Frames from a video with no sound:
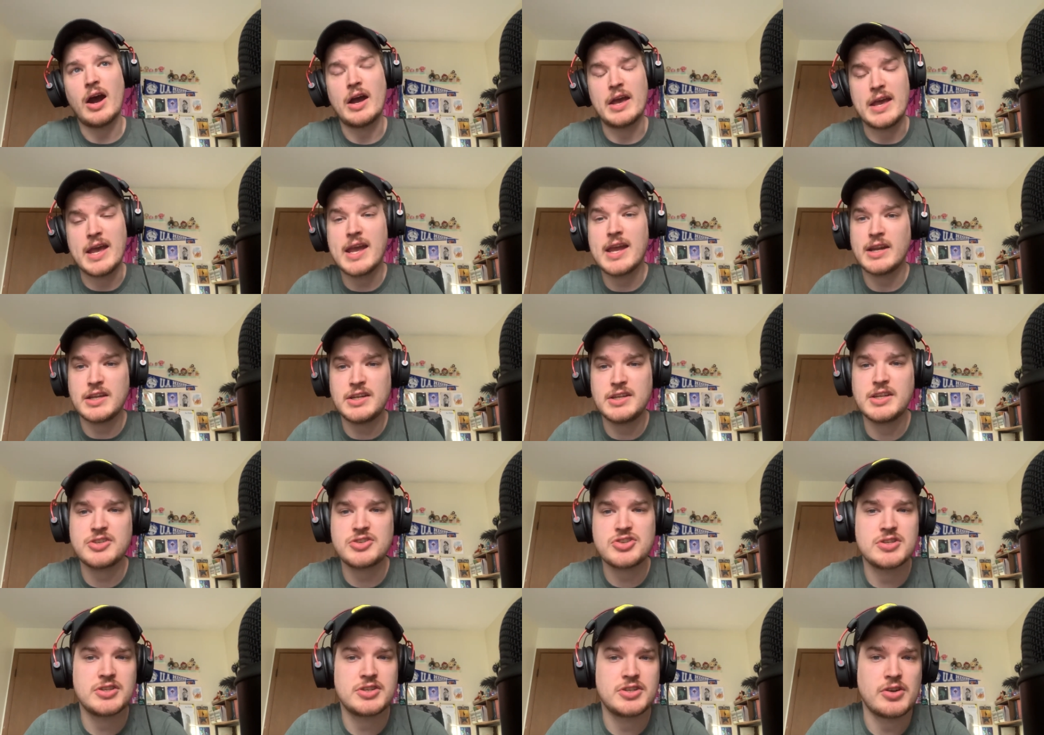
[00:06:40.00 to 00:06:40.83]
in
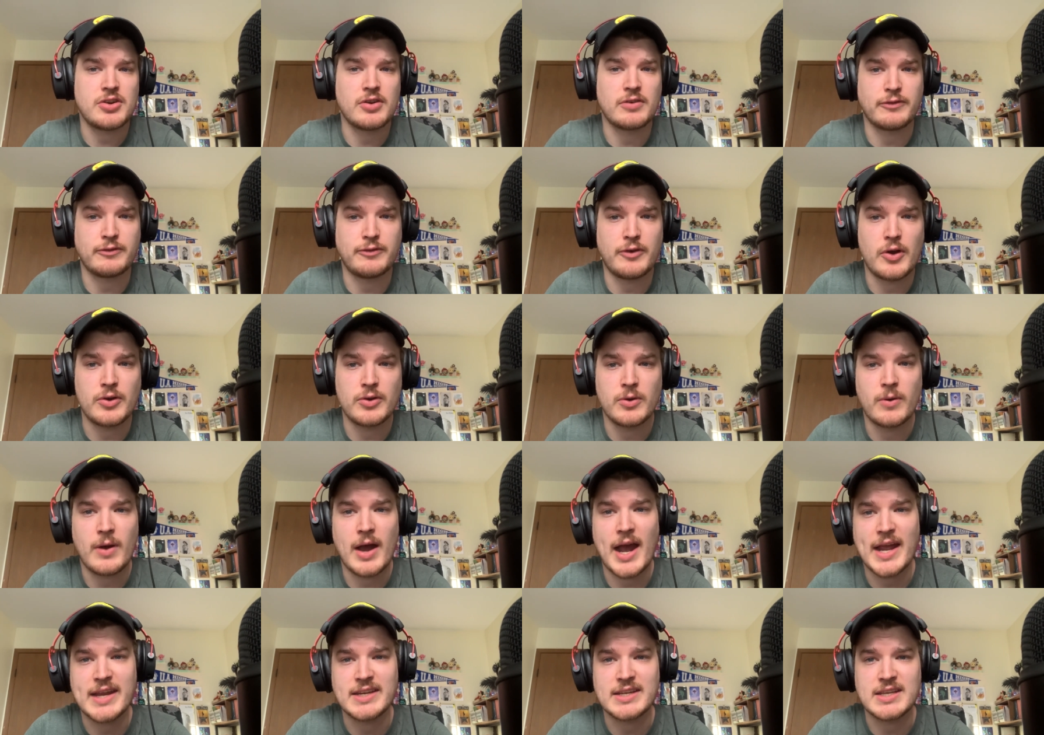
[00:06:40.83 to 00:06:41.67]
addition to your photo
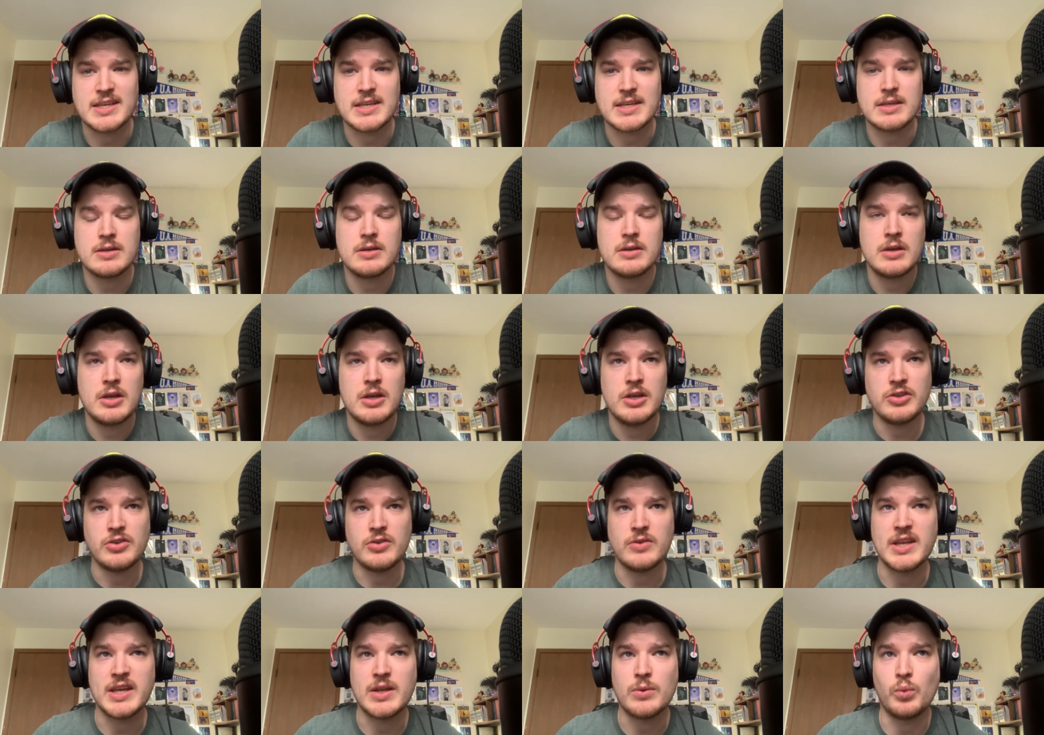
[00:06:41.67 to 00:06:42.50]
ID,
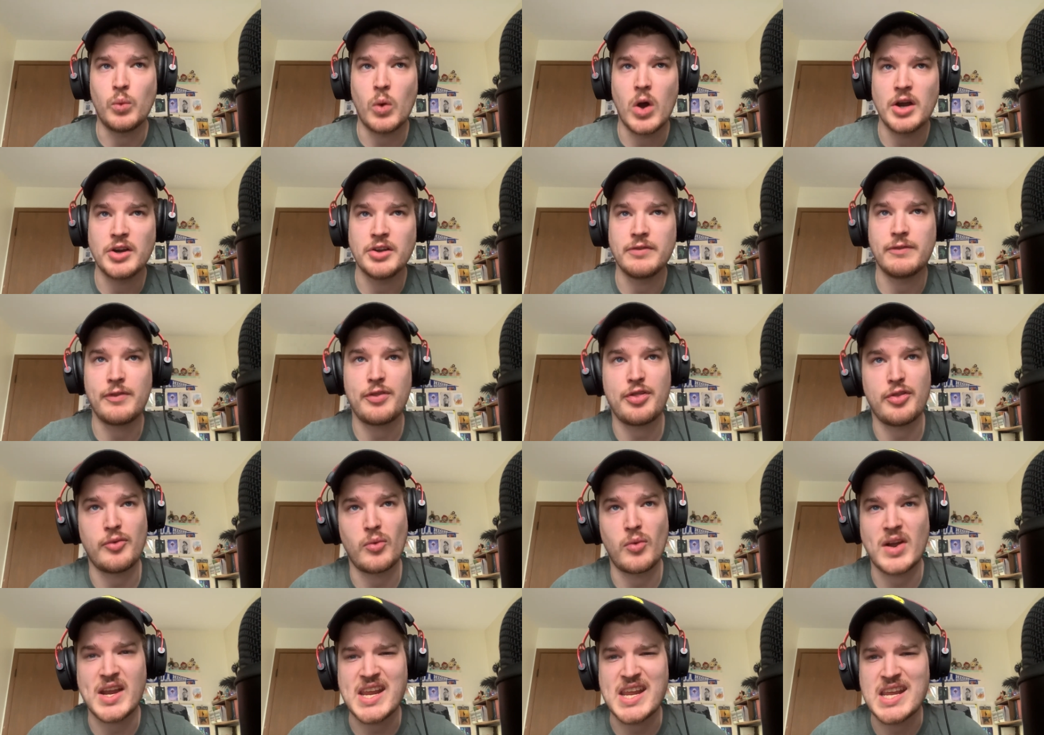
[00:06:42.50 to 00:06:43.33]
you need one of
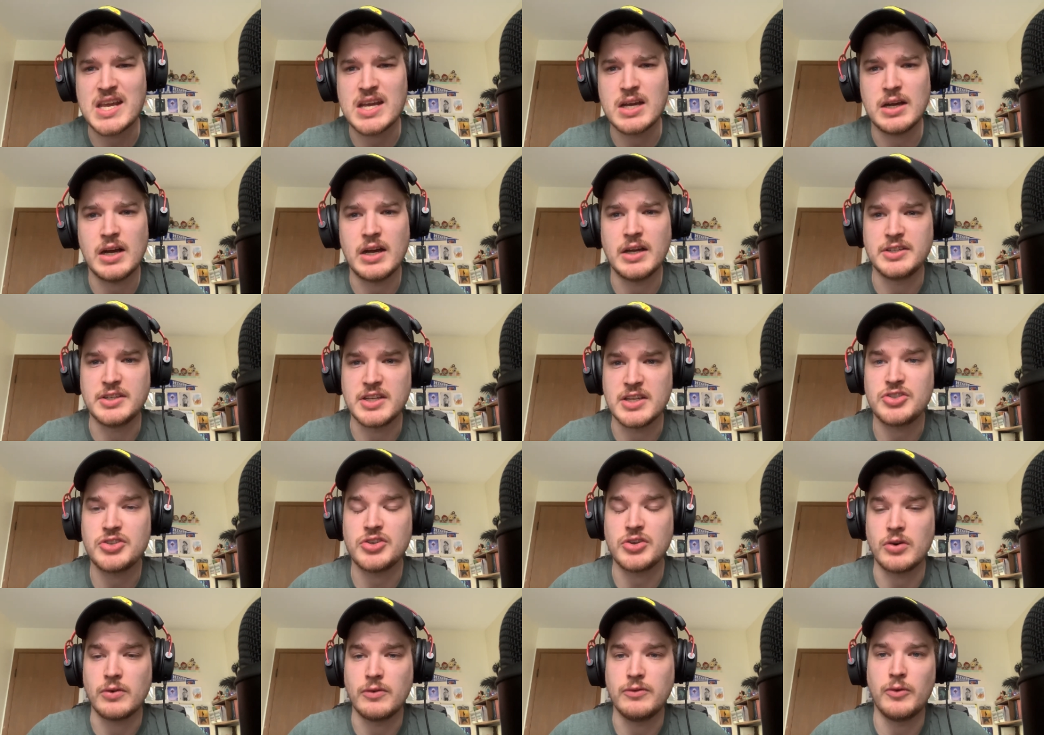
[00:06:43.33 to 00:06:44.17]
3
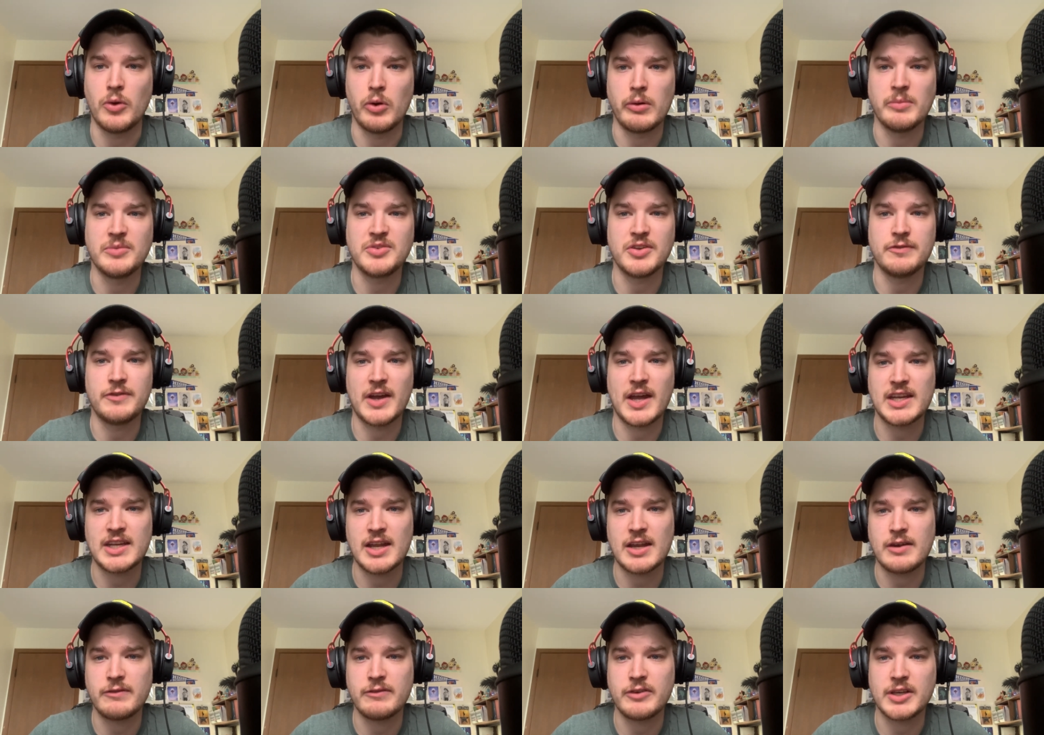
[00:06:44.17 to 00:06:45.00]
additional forms of
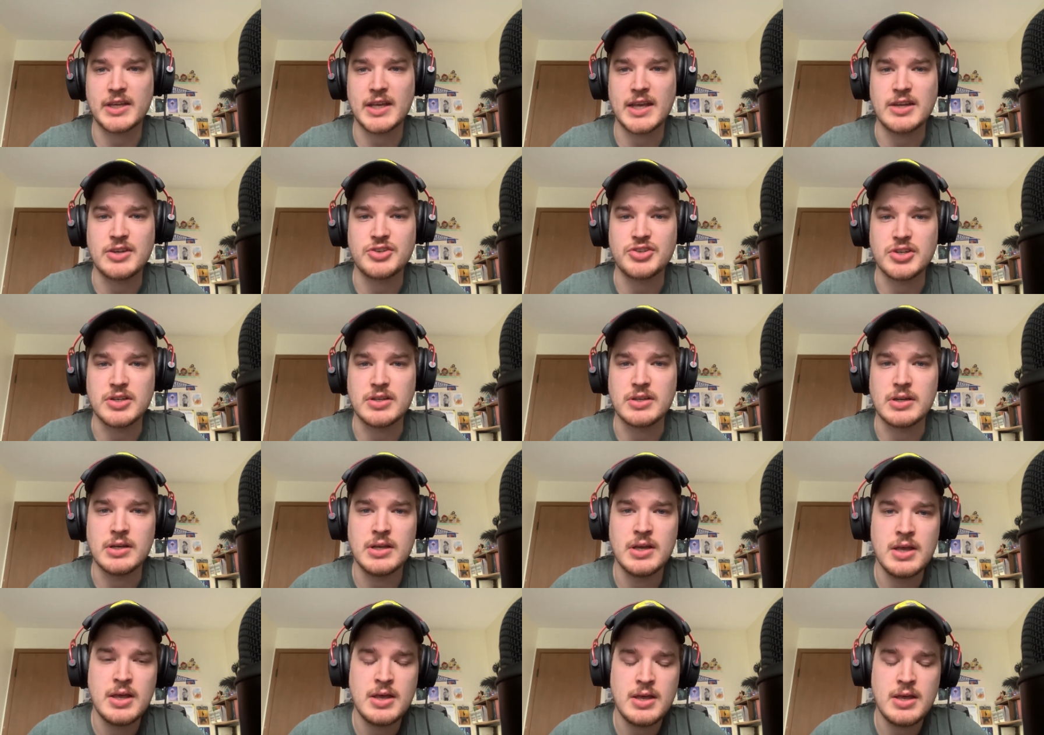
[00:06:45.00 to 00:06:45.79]
identification.